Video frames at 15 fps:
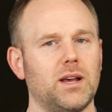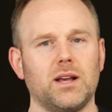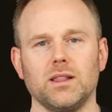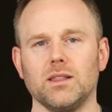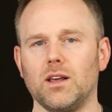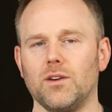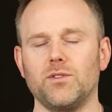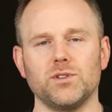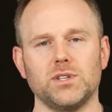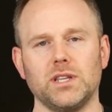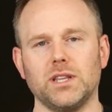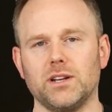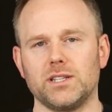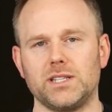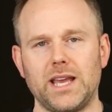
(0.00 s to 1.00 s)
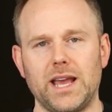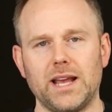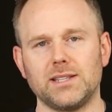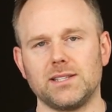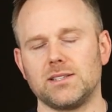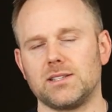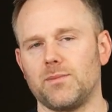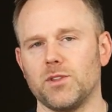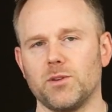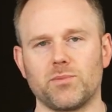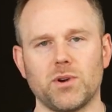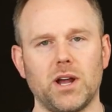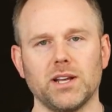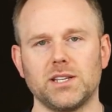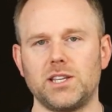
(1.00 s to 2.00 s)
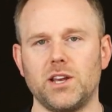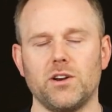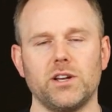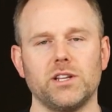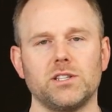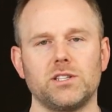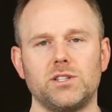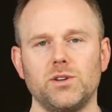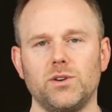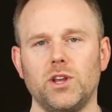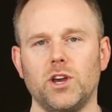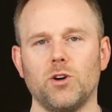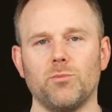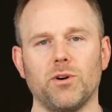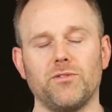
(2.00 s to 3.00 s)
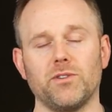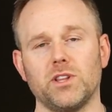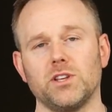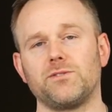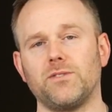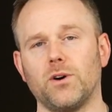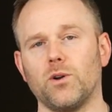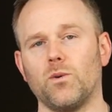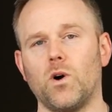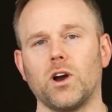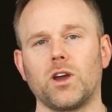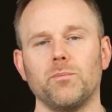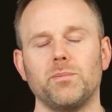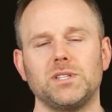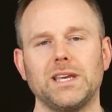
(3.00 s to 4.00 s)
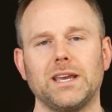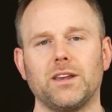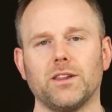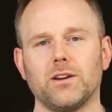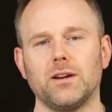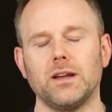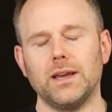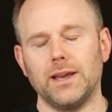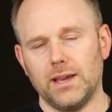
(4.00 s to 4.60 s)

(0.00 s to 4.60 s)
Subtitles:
Love using their stands and some of the products here in studio, but for this Photowalk in particular,